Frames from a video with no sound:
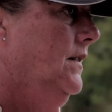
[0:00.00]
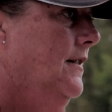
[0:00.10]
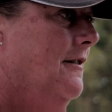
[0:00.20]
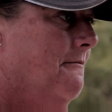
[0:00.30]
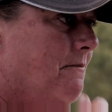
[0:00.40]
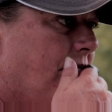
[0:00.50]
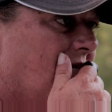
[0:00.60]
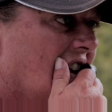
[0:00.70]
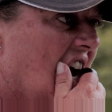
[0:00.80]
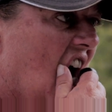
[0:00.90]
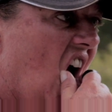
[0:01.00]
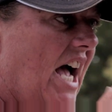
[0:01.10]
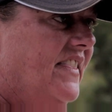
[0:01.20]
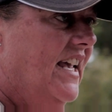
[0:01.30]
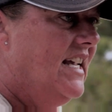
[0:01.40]
with the buyer. I
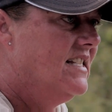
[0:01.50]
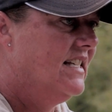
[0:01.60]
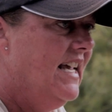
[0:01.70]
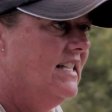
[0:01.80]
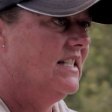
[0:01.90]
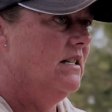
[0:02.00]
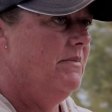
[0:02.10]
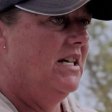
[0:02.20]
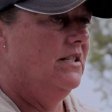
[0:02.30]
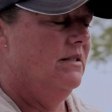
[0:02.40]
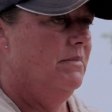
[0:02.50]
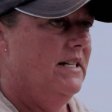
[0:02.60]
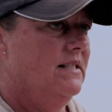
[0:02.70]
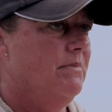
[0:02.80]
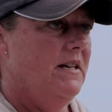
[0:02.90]
think his skin's gonna be good, but
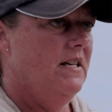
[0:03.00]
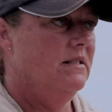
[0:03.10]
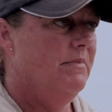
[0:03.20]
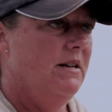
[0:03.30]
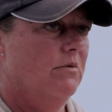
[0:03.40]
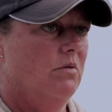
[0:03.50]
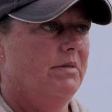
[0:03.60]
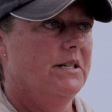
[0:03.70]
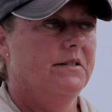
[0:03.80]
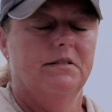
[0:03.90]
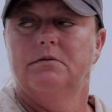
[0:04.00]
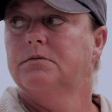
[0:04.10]
his meat won't be good.